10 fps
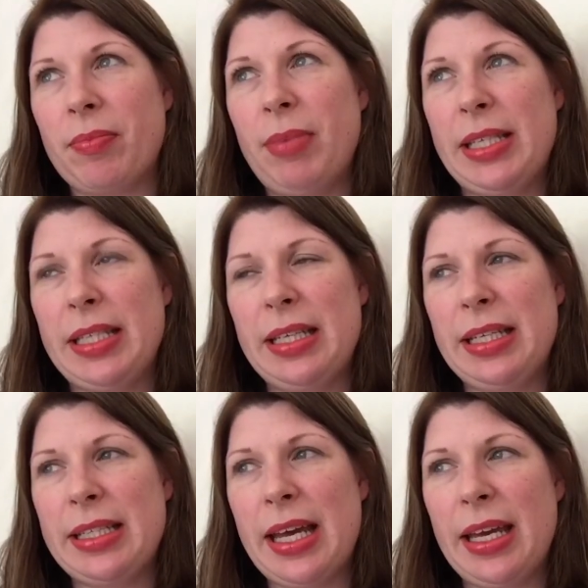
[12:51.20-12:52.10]

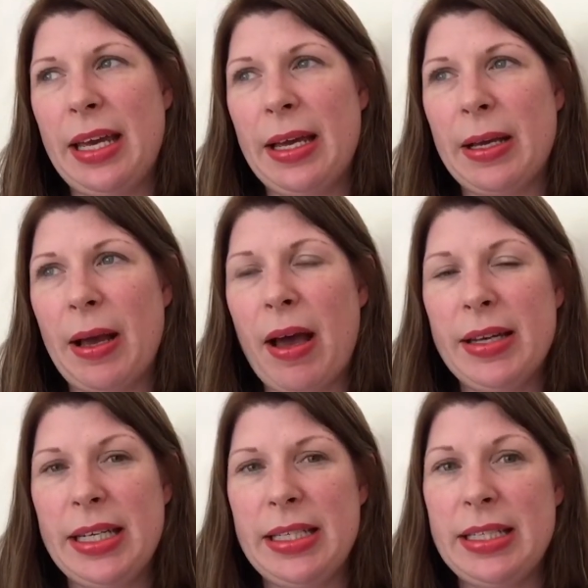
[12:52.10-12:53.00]
basically saying
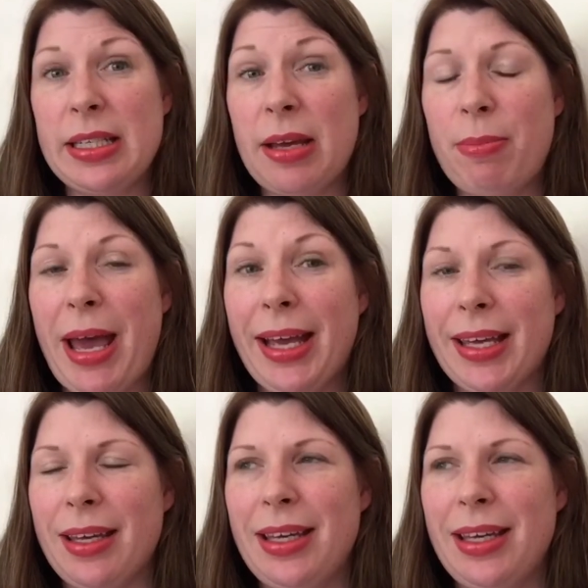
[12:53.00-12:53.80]
I needed to go back